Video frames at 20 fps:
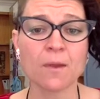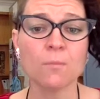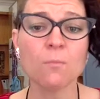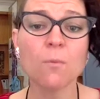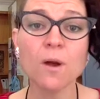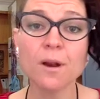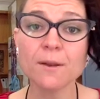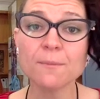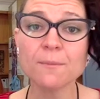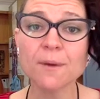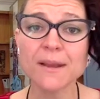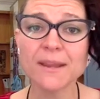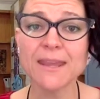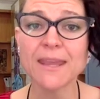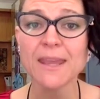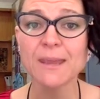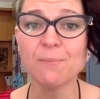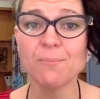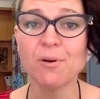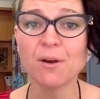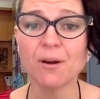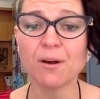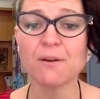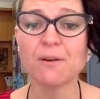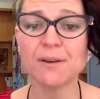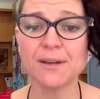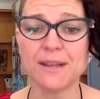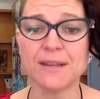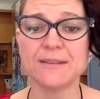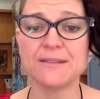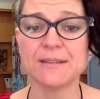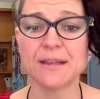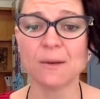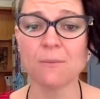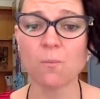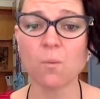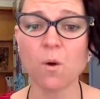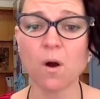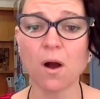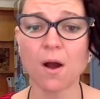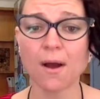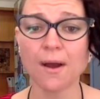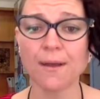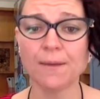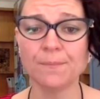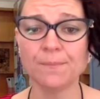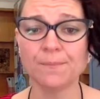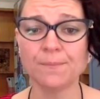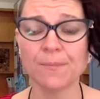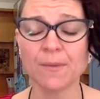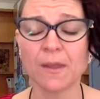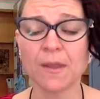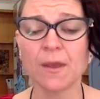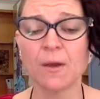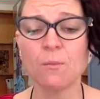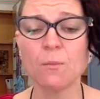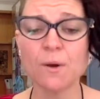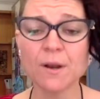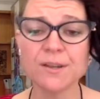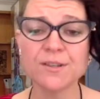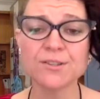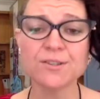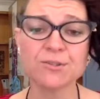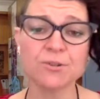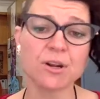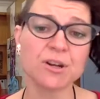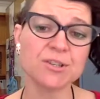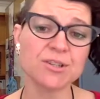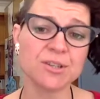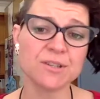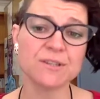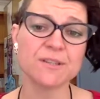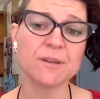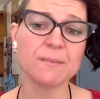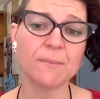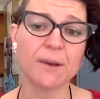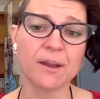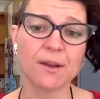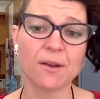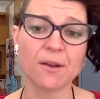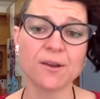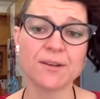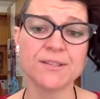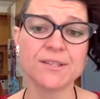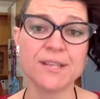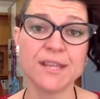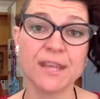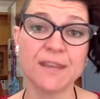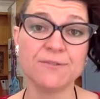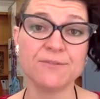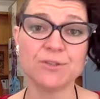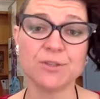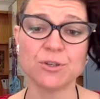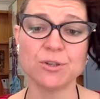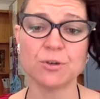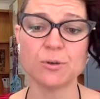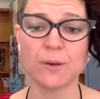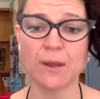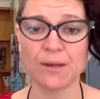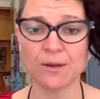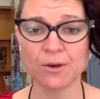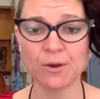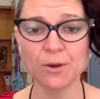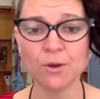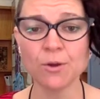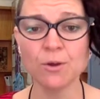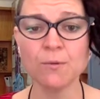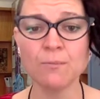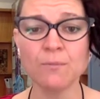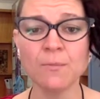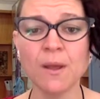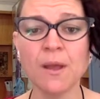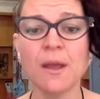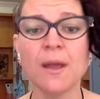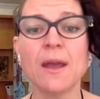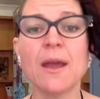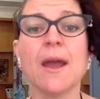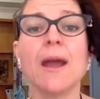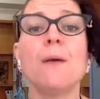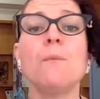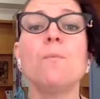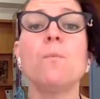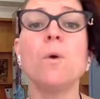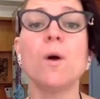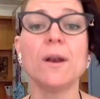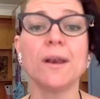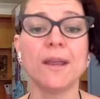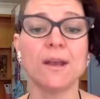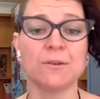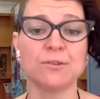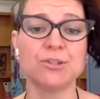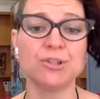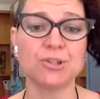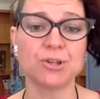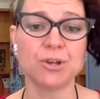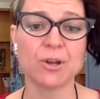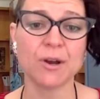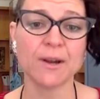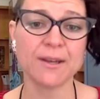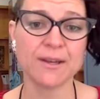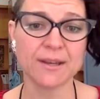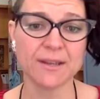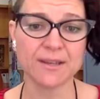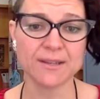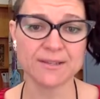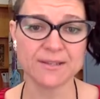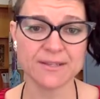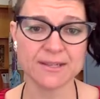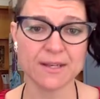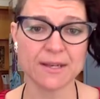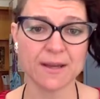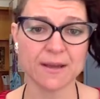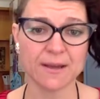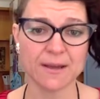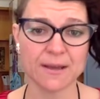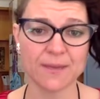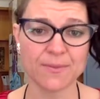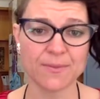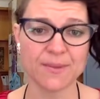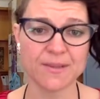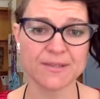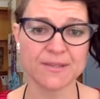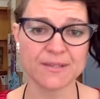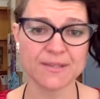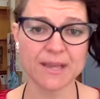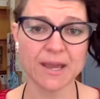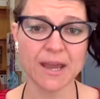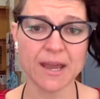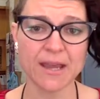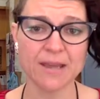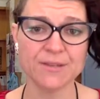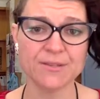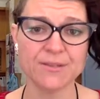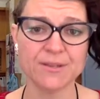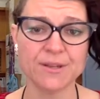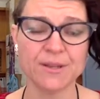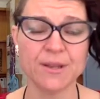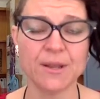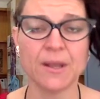What are my key priorities and why? What instructions am I going to give to and whom? And what else should I consider at this stage?